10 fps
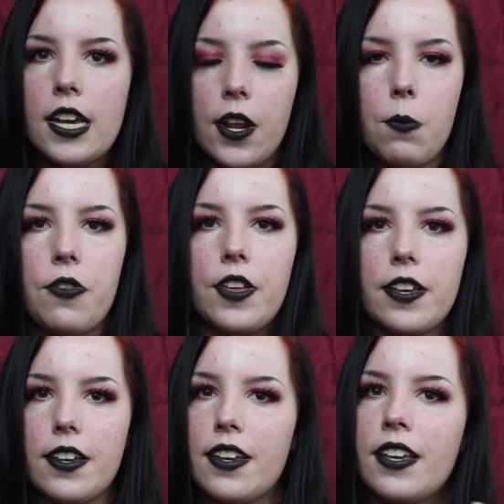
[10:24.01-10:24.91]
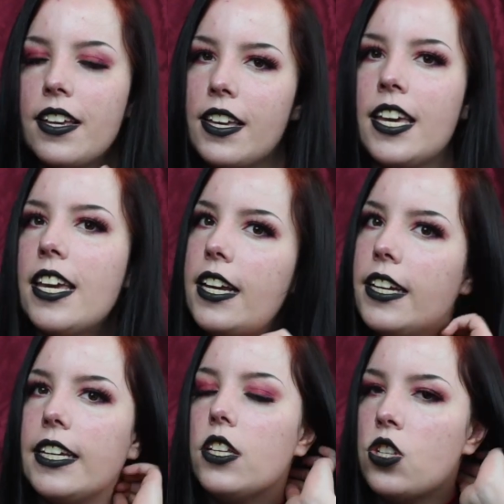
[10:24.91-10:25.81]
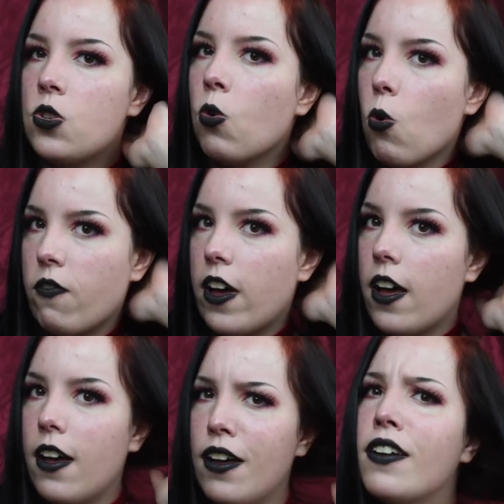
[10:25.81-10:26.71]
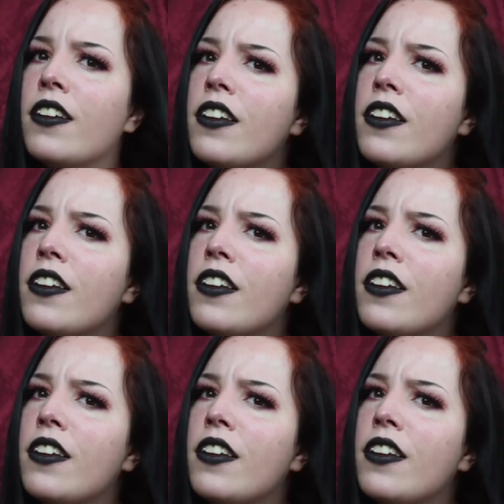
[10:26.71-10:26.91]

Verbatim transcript: I don't think he needs to talk for her